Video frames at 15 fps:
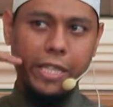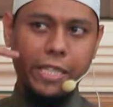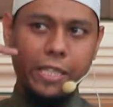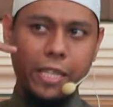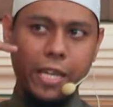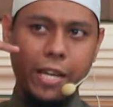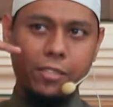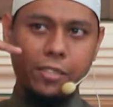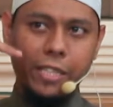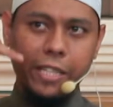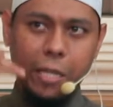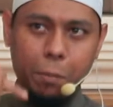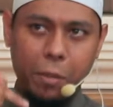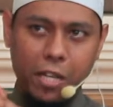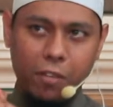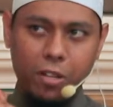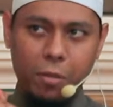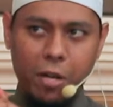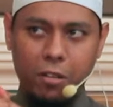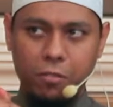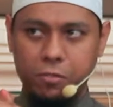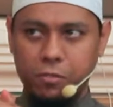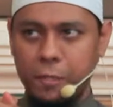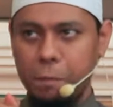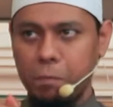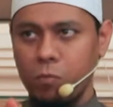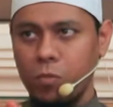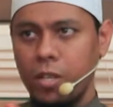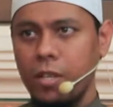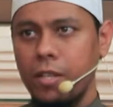in exterior part of the mouth,
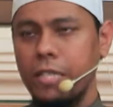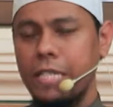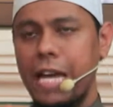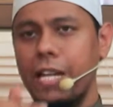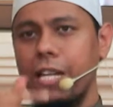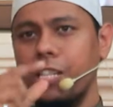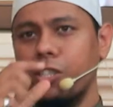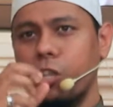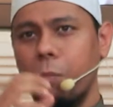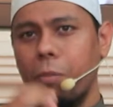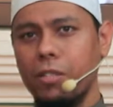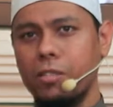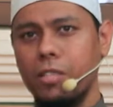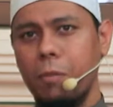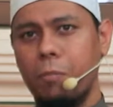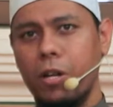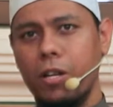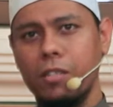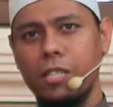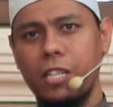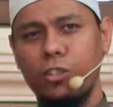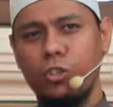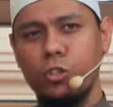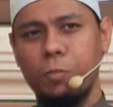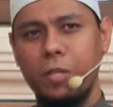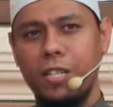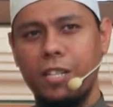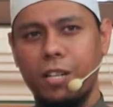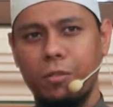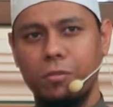then it is compulsory upon us I need to
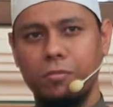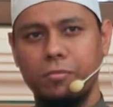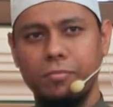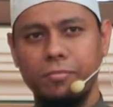spit it out.